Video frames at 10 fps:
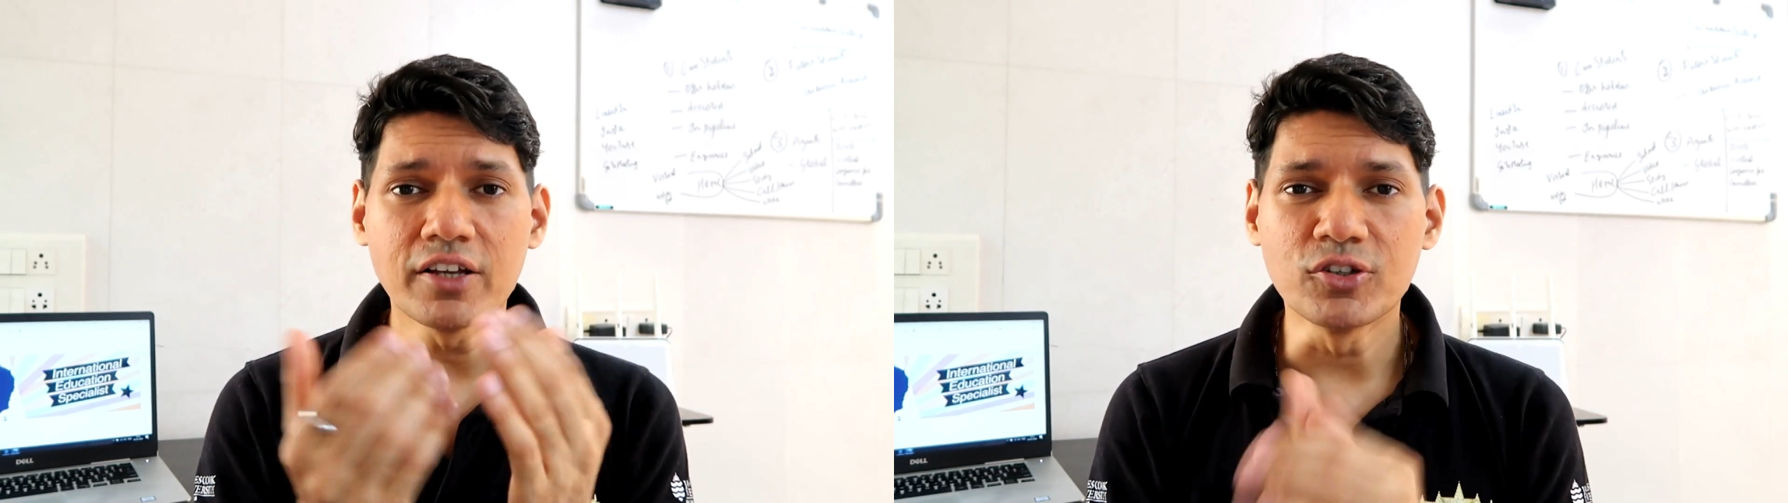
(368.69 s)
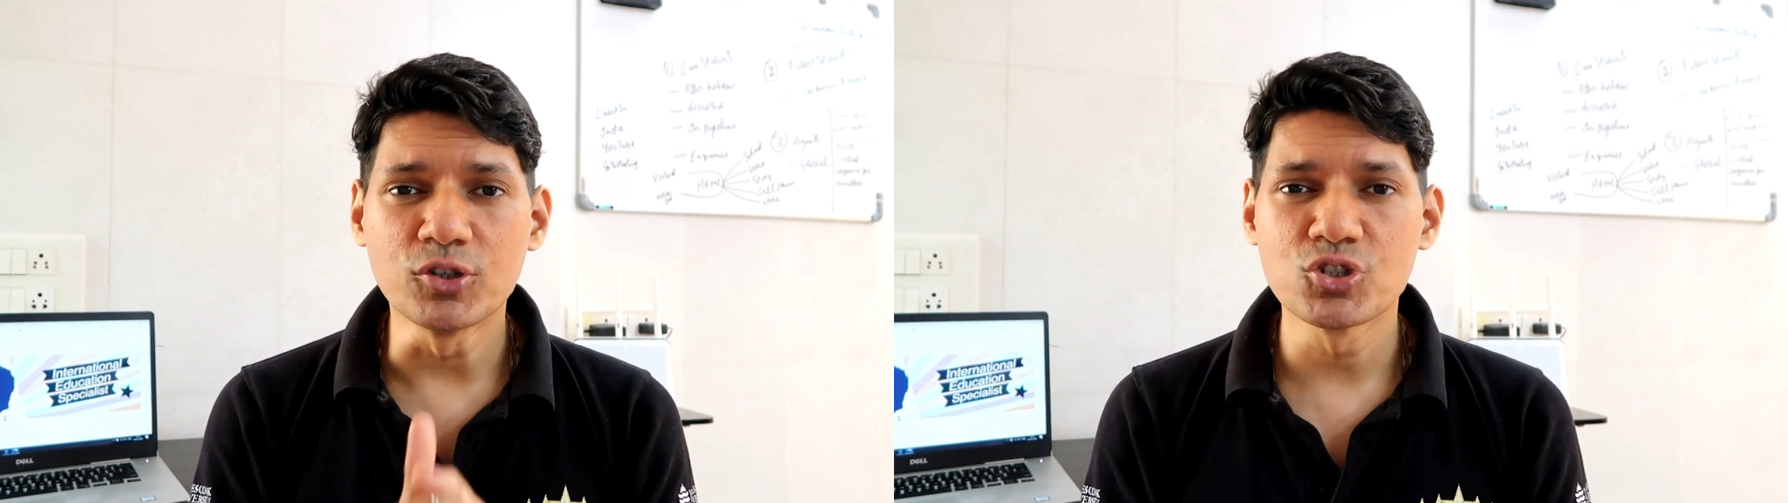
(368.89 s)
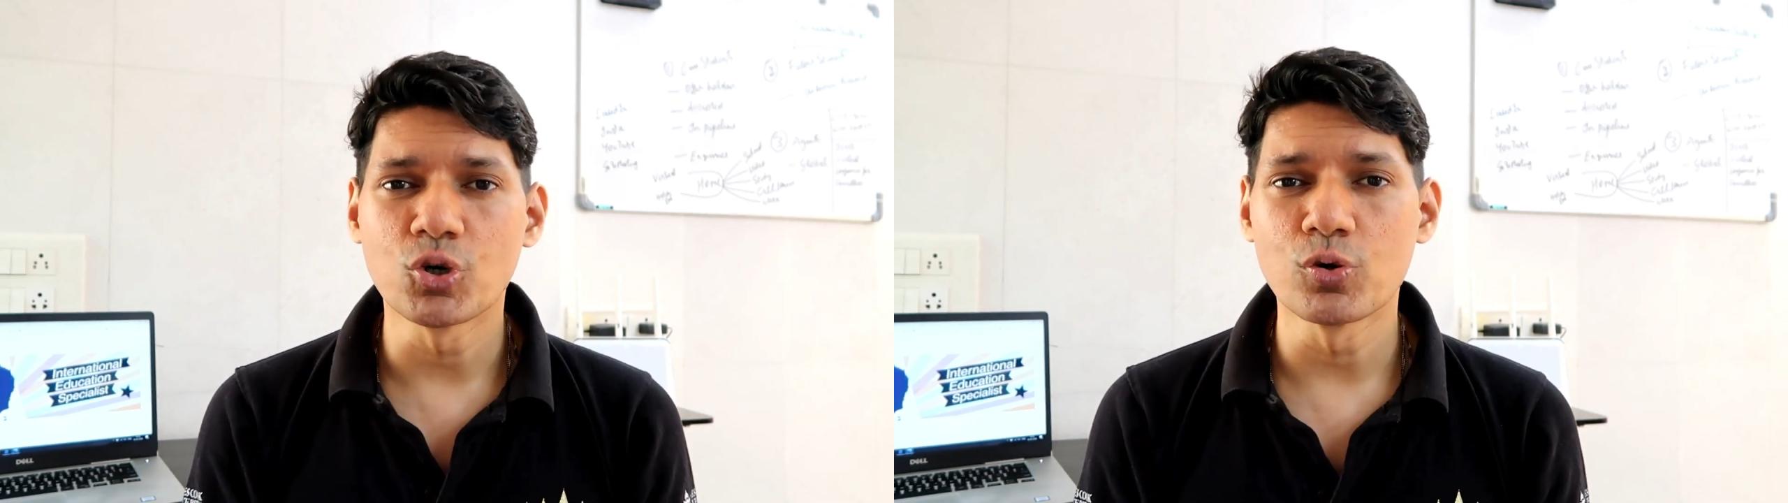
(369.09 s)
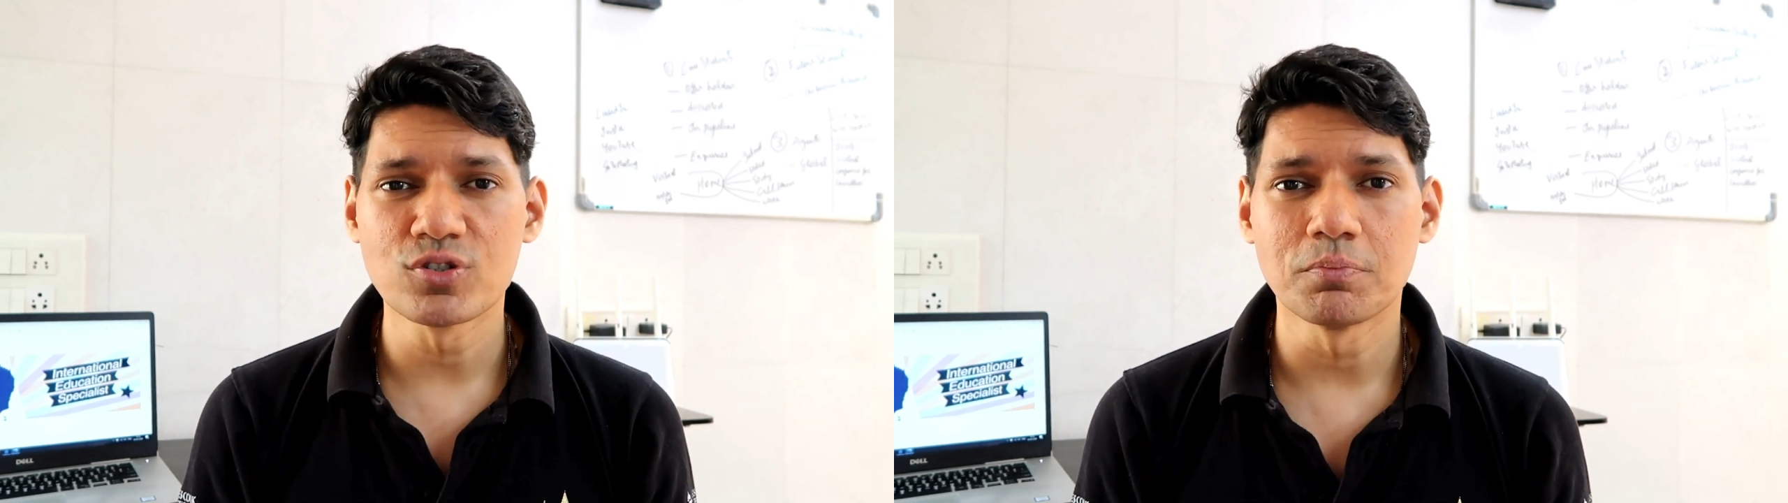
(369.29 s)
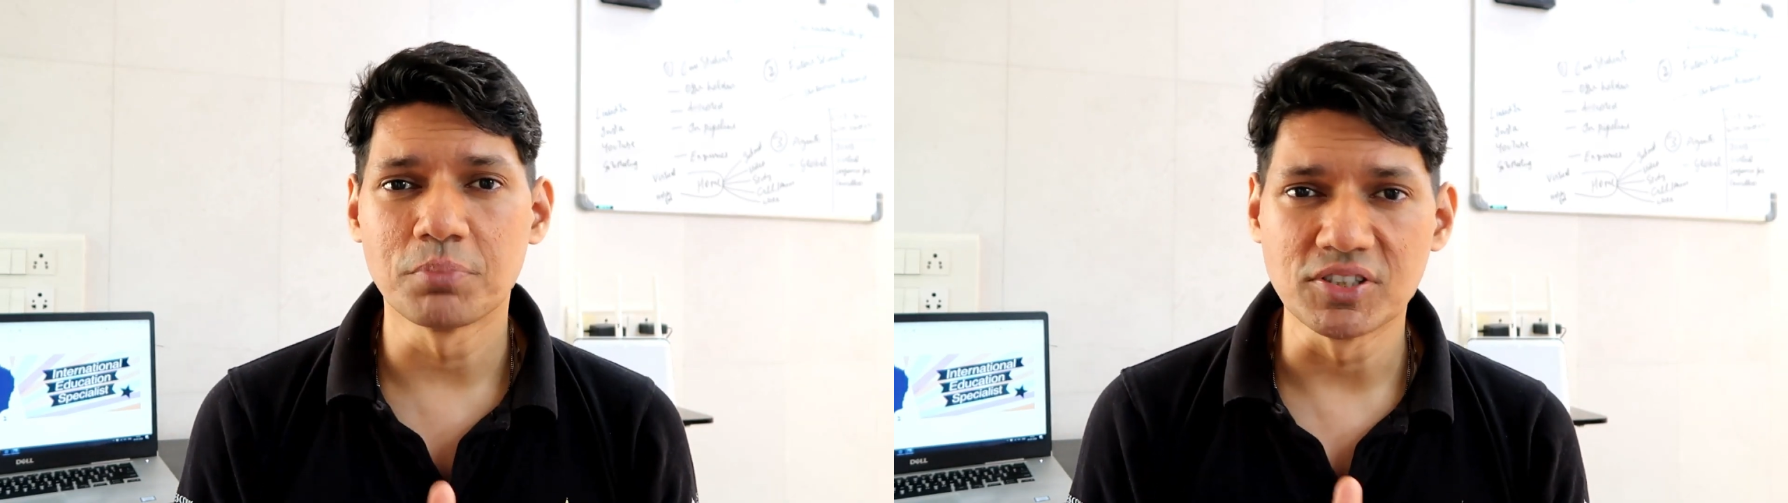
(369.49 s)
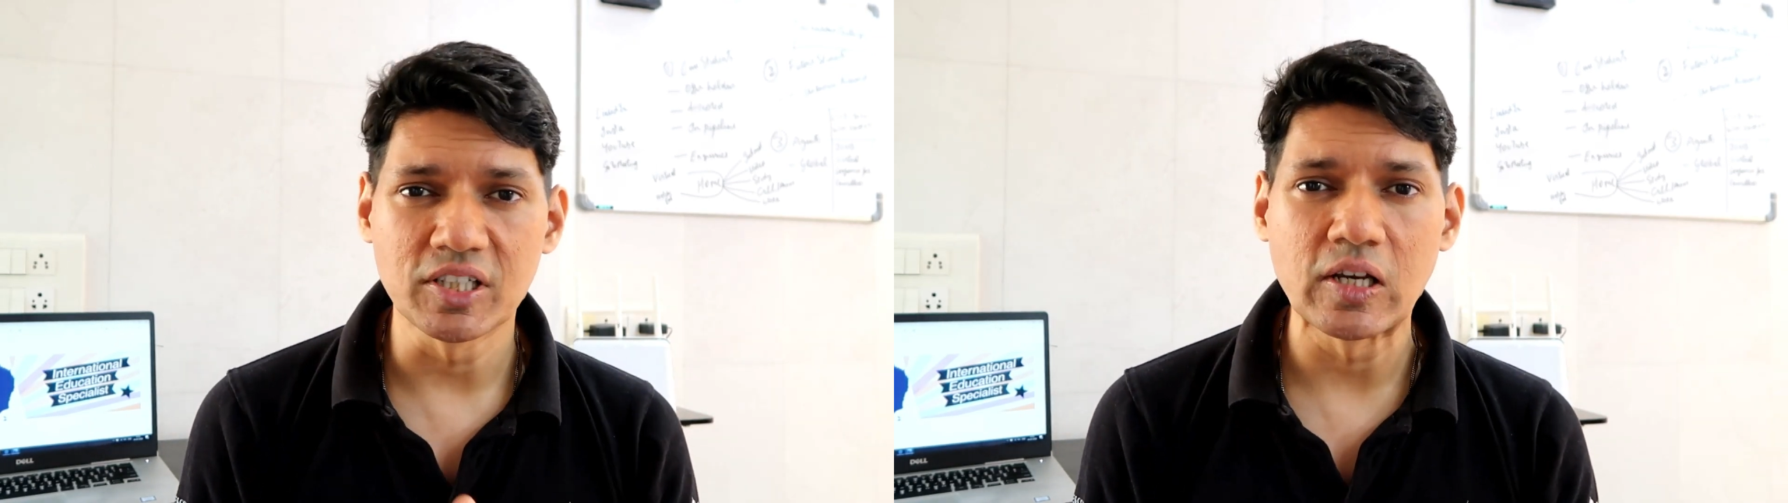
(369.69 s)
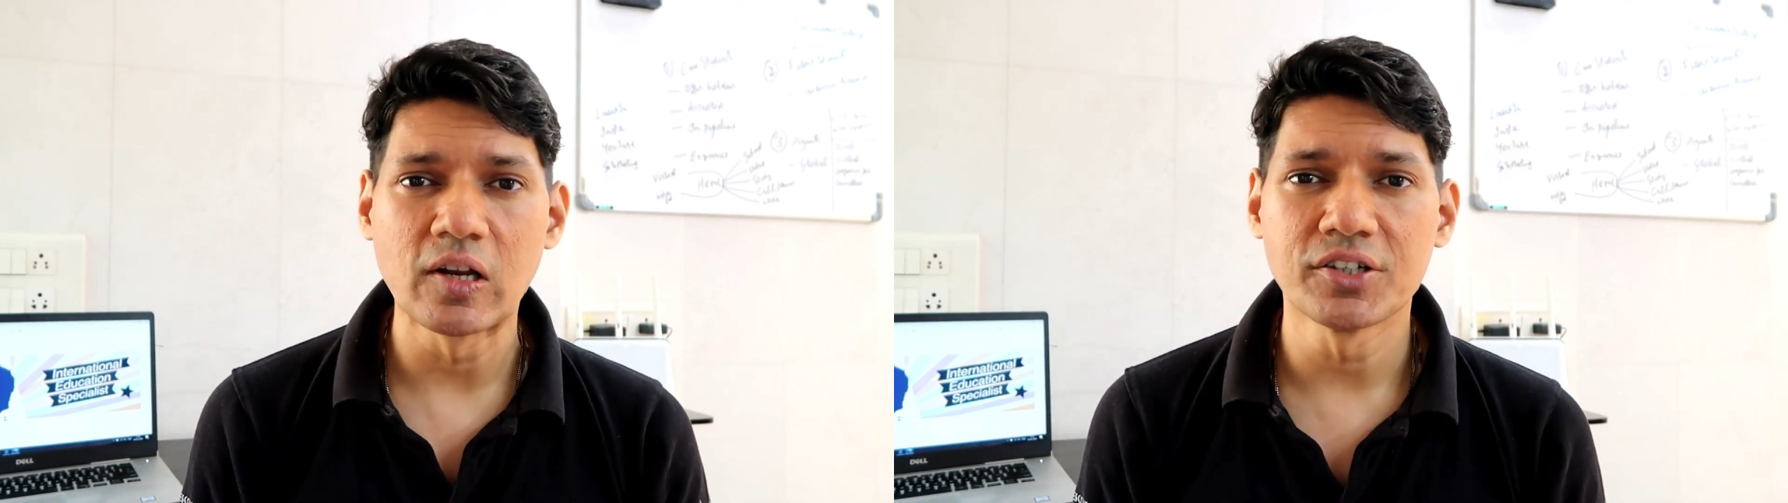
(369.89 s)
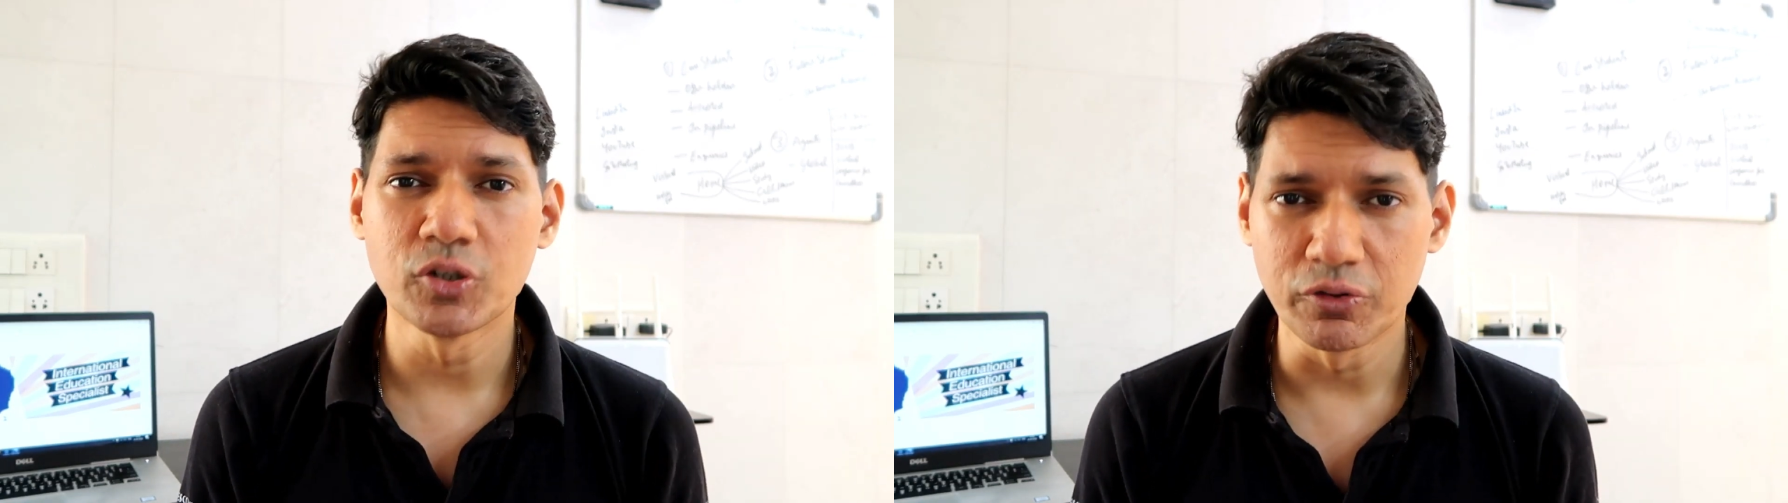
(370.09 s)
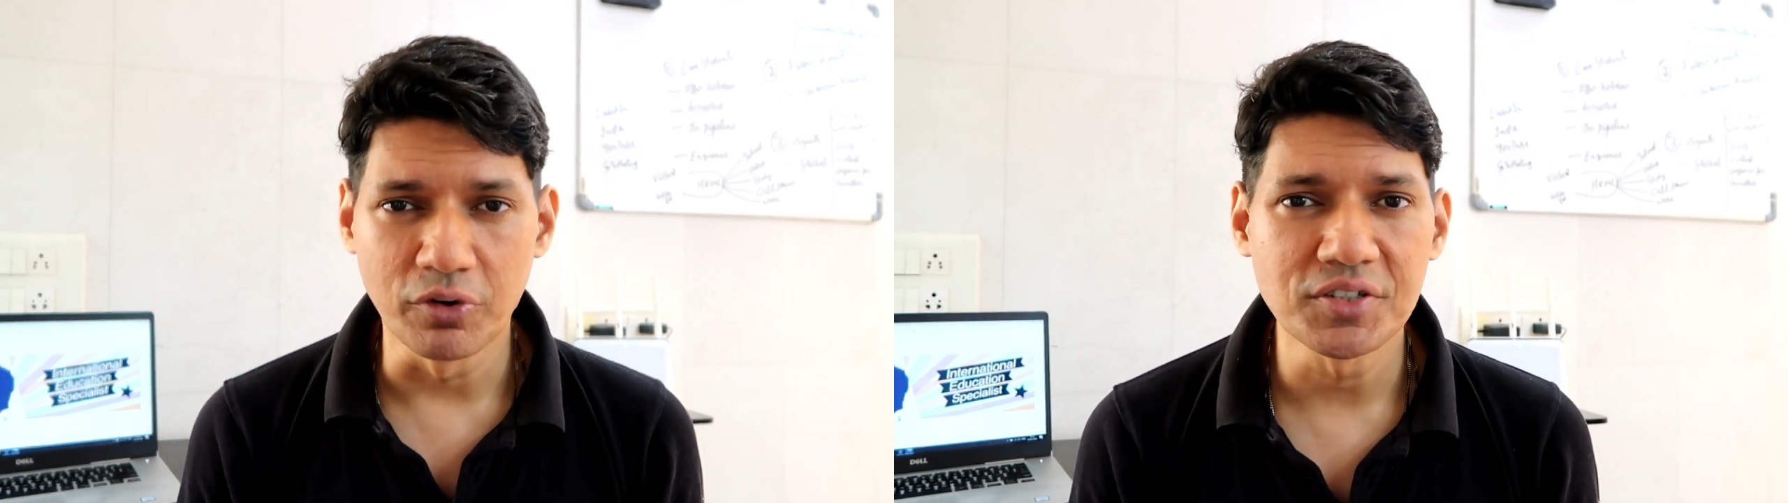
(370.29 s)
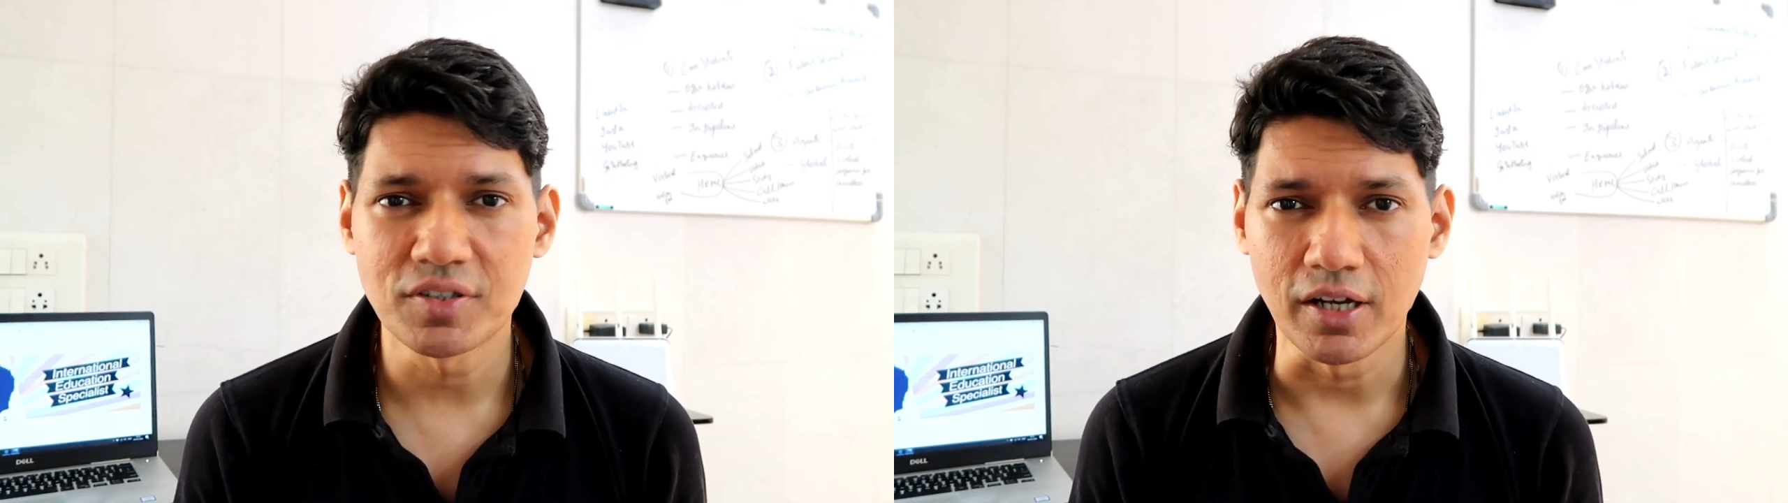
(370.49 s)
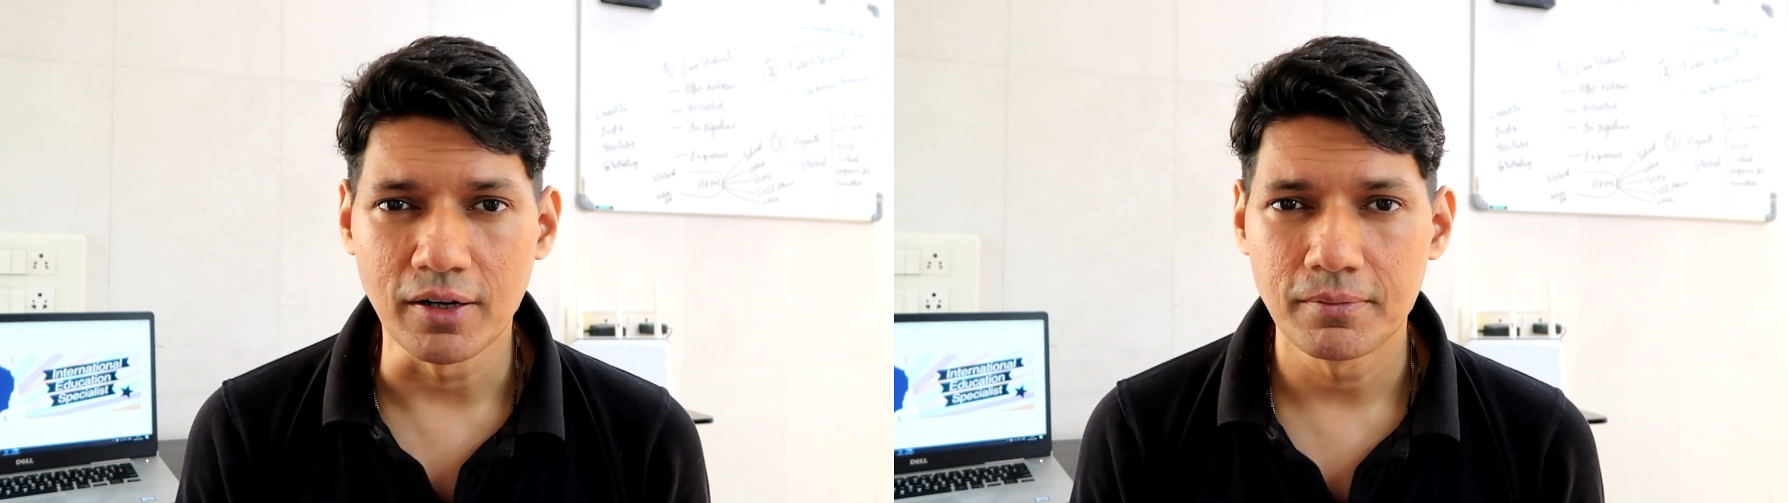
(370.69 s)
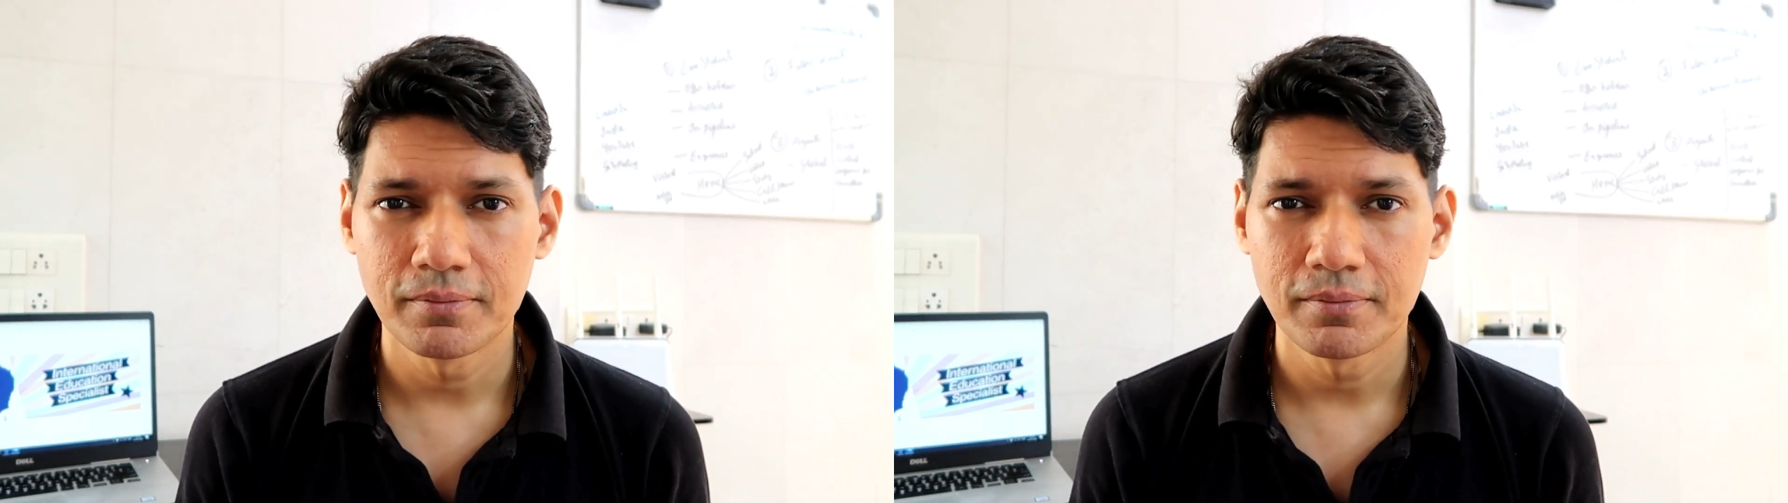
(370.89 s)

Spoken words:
you chose a particular university.